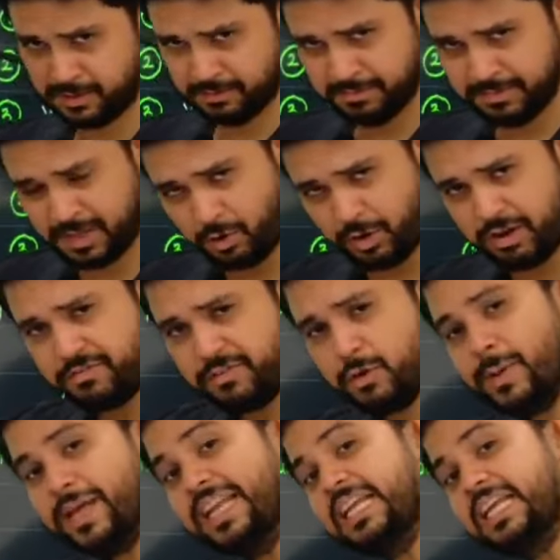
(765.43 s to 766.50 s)
Now, if you
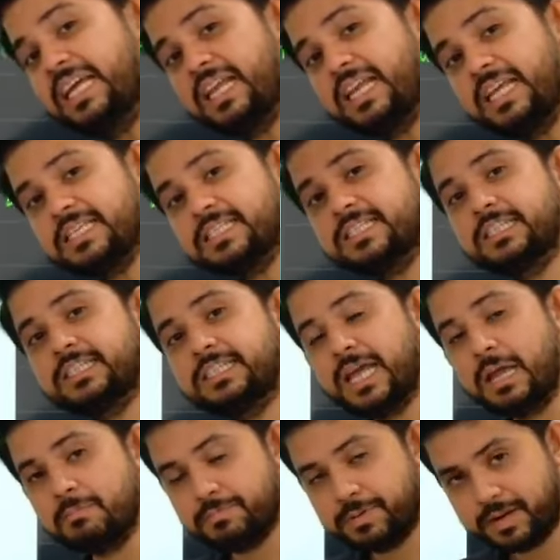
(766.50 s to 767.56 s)
increase the
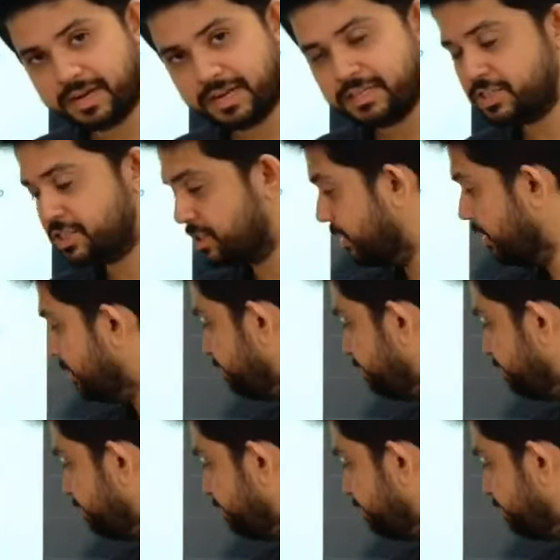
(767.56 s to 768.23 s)
temperature,